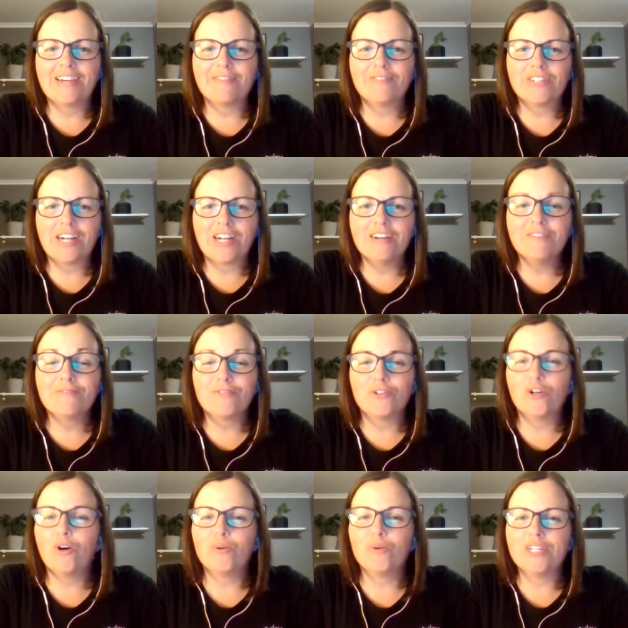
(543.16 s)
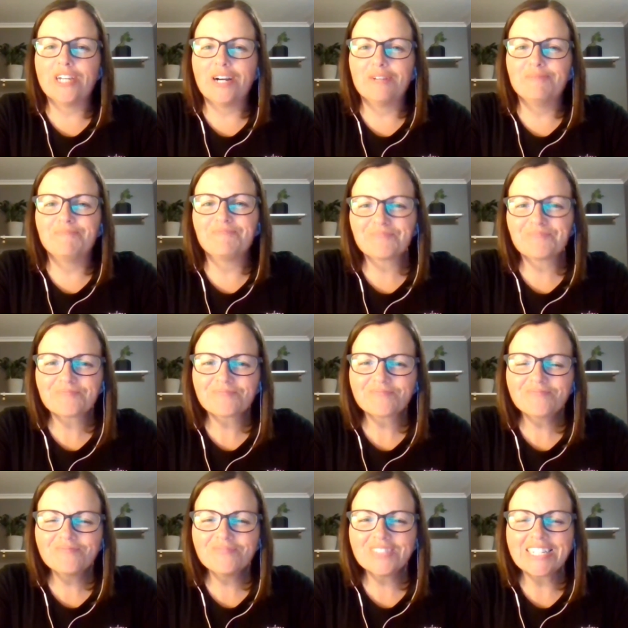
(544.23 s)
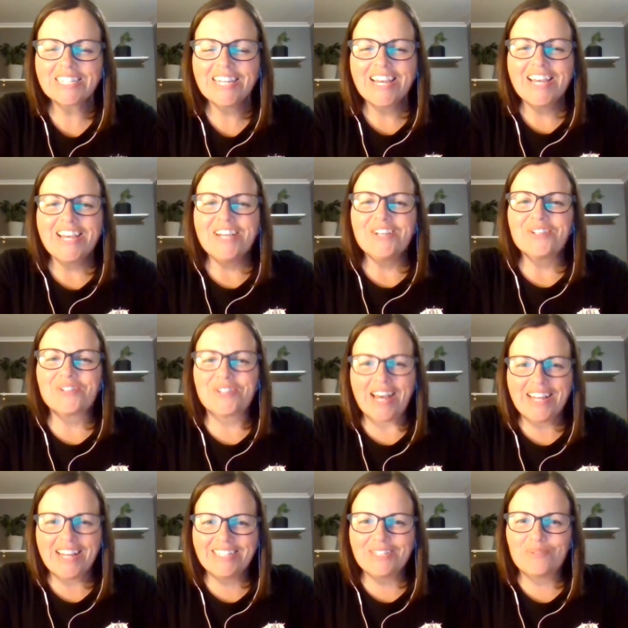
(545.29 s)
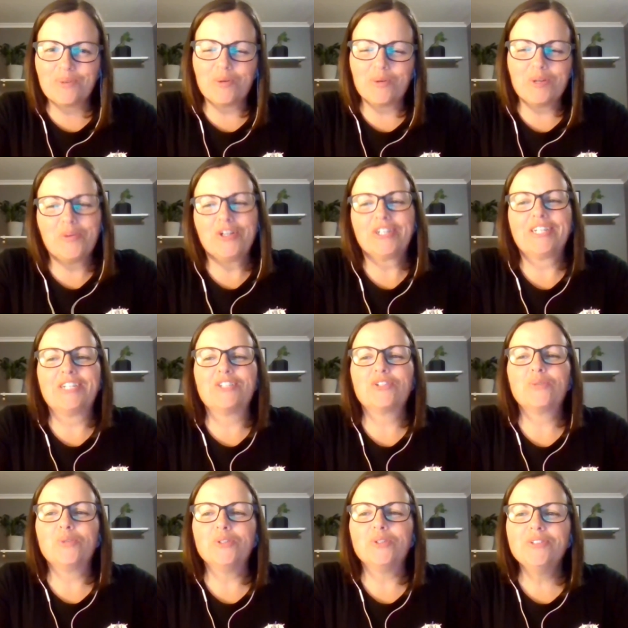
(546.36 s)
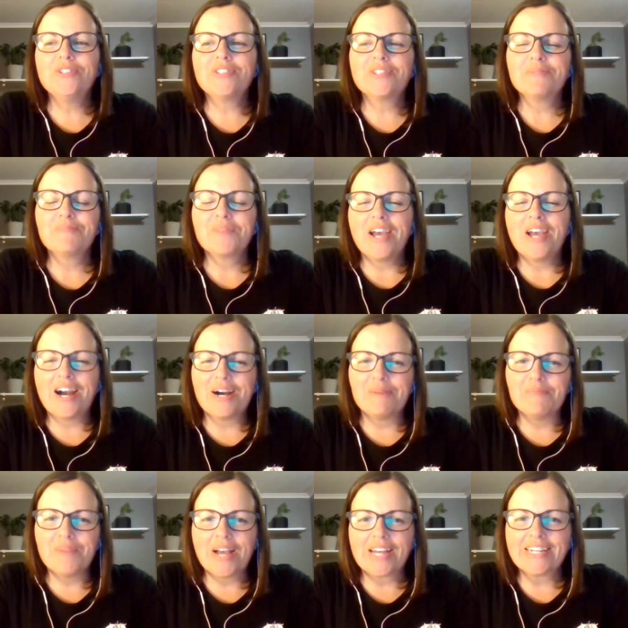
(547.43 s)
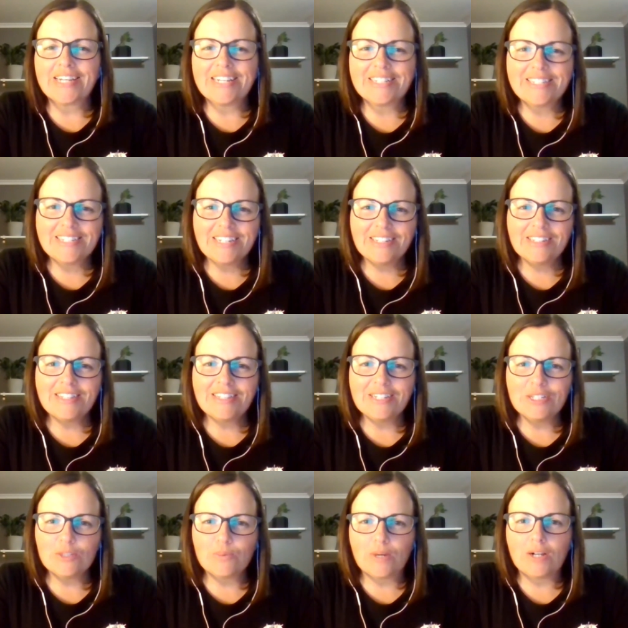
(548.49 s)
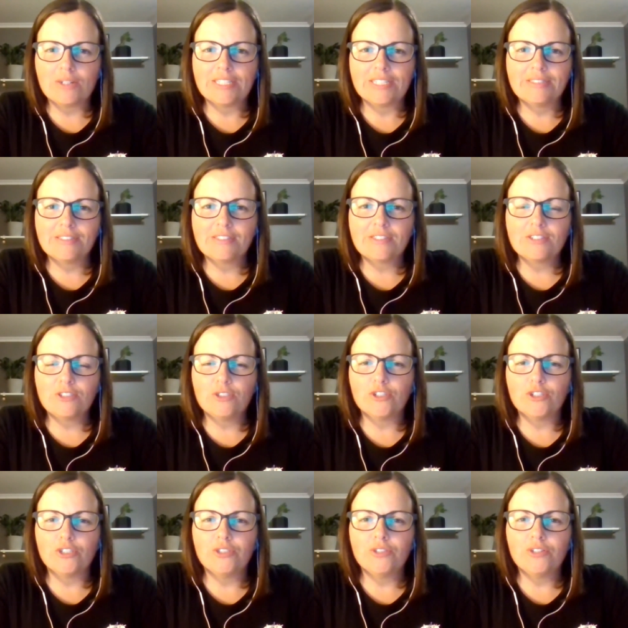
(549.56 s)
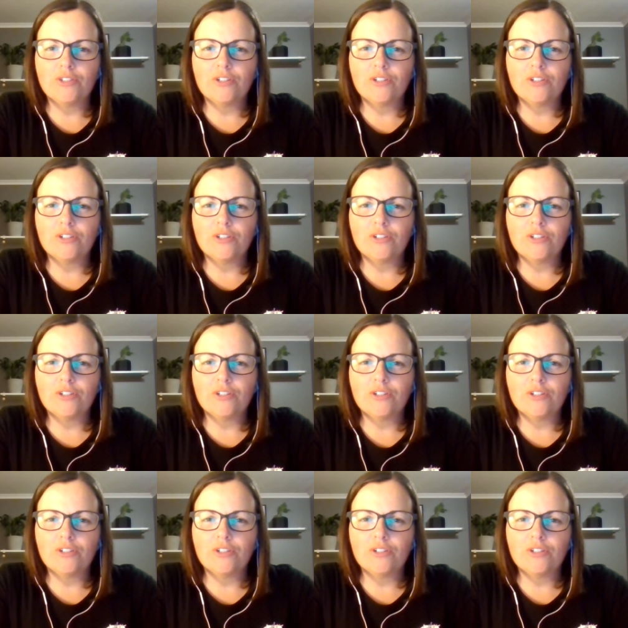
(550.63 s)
in Africa for a whole year. So that is what we're working towards. Um, and I guess the other thing as well is, you know,